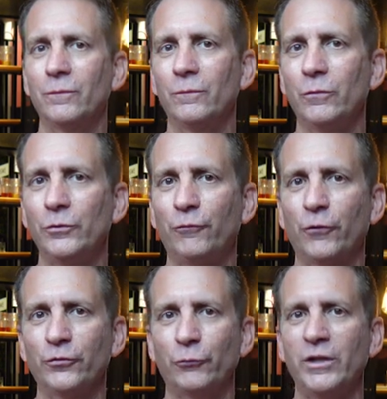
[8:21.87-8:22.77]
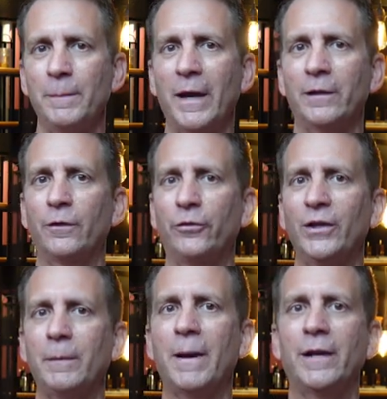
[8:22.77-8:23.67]
when you first read about it or
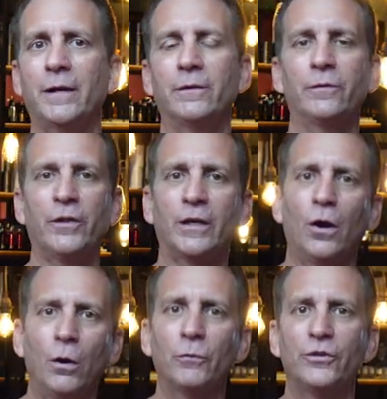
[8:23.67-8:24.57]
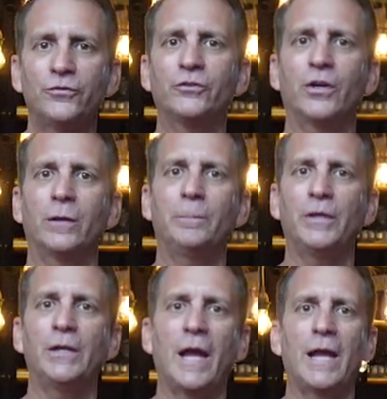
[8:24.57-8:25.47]
think about it, think, oh, this is gonna
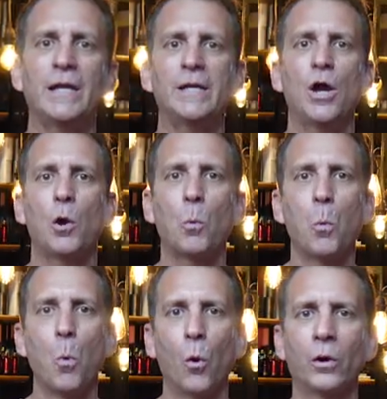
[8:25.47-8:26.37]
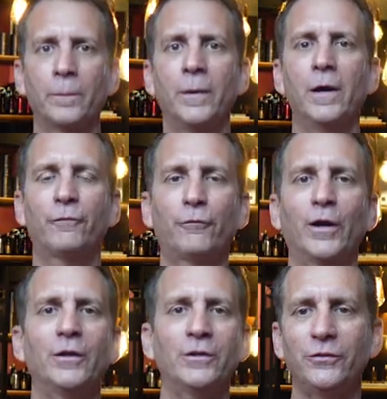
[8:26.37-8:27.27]
be a warm
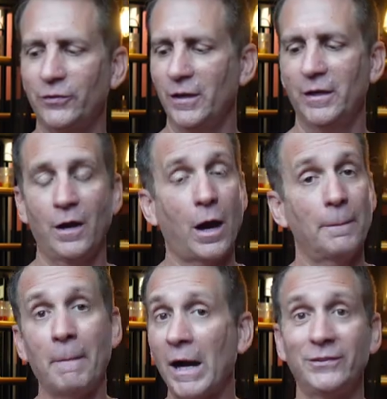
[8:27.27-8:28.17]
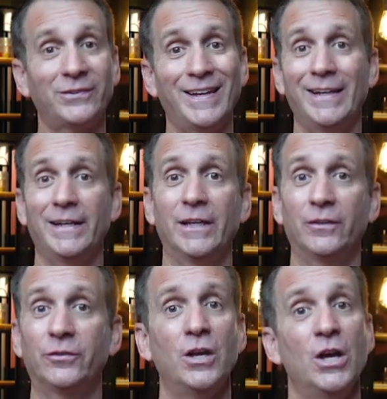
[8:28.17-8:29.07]
fragrance. On my skin it
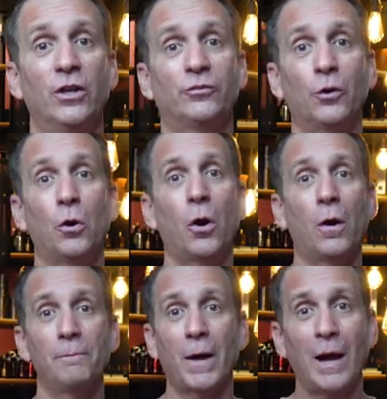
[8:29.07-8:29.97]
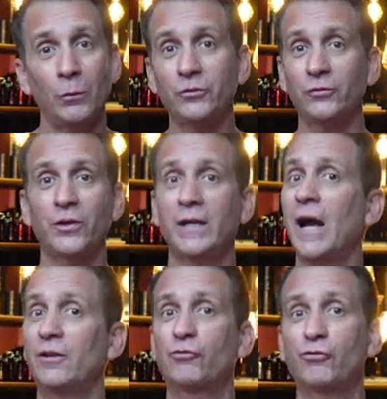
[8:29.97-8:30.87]
is. So I would just say,
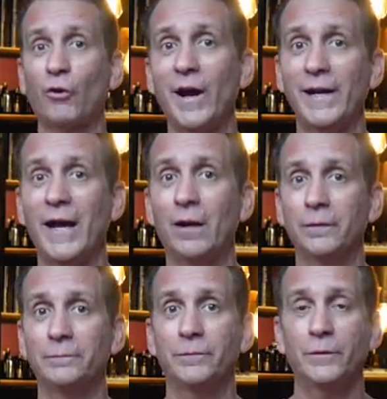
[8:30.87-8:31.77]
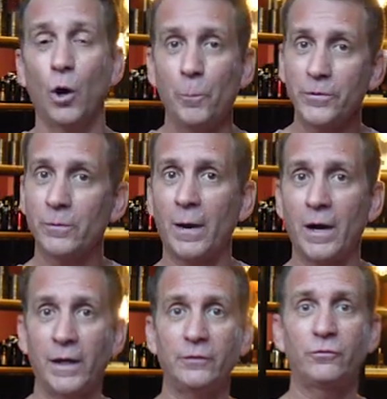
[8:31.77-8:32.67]
guys, try it out. Open your
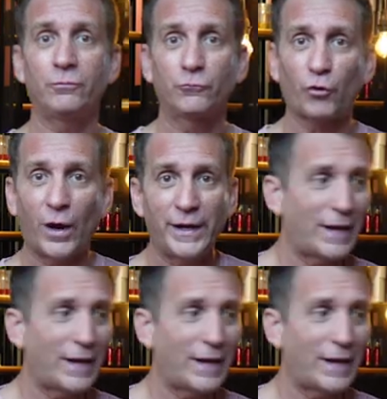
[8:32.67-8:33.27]
minds, try